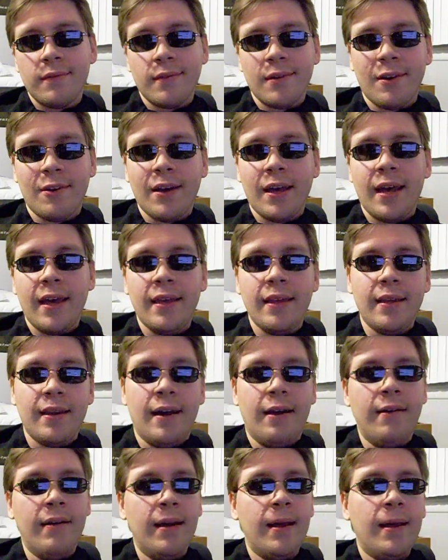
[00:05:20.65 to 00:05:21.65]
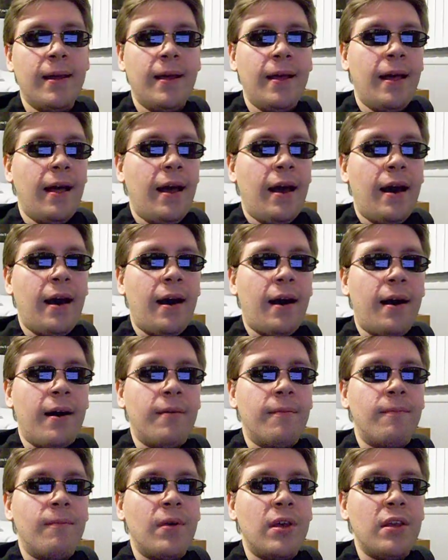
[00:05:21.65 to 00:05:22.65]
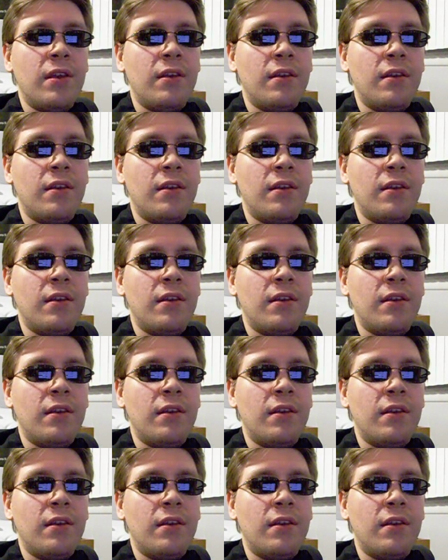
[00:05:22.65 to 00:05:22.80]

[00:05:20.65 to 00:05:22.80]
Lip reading: Okay, um,